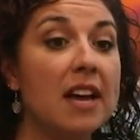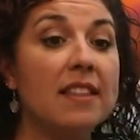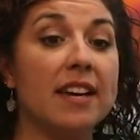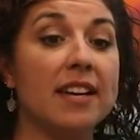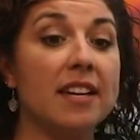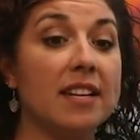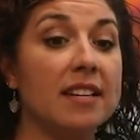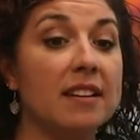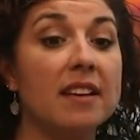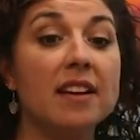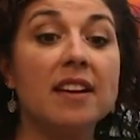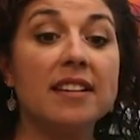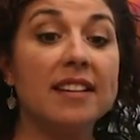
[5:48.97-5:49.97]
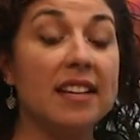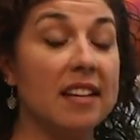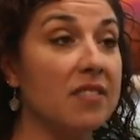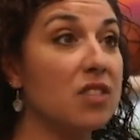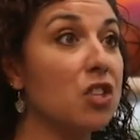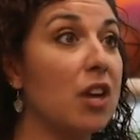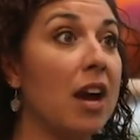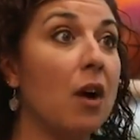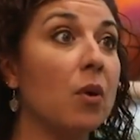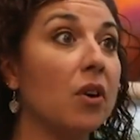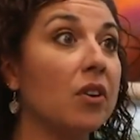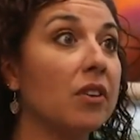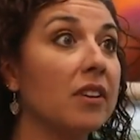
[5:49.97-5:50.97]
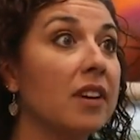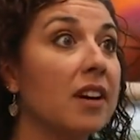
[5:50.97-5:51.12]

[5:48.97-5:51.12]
they can get in the shower,